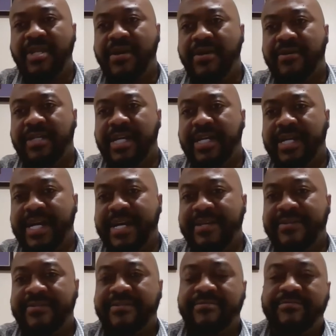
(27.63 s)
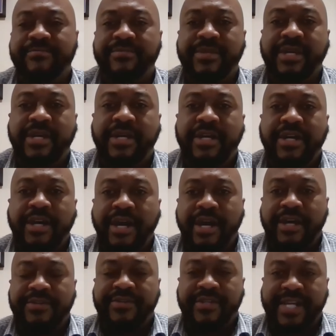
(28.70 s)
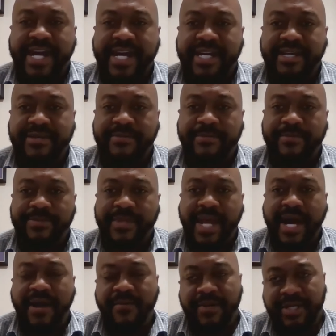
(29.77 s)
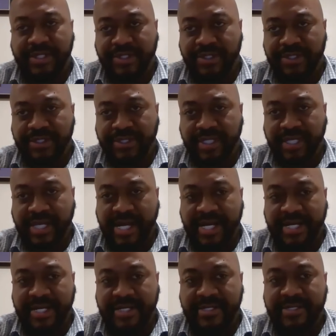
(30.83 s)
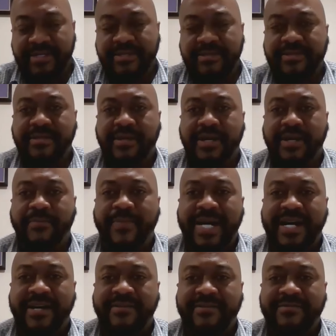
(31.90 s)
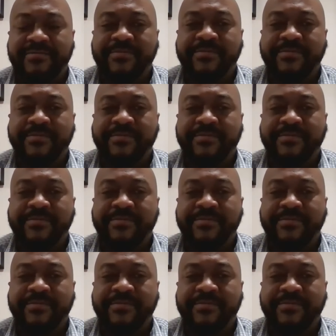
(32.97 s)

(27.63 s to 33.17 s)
Okay, guys. Today I want to talk to you guys about